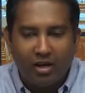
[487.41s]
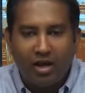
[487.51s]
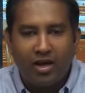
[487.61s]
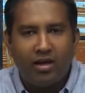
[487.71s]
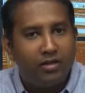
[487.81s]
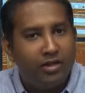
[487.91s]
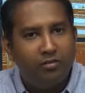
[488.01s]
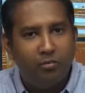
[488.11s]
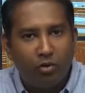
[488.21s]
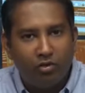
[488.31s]
And these
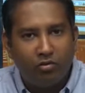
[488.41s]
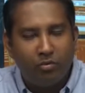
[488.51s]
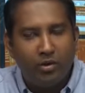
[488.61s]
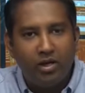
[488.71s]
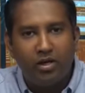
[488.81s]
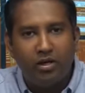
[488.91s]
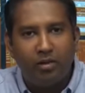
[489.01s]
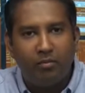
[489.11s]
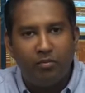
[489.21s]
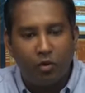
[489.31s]
boards would be
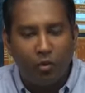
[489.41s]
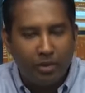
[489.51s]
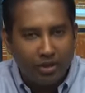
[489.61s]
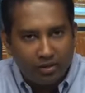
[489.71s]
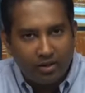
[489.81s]
open,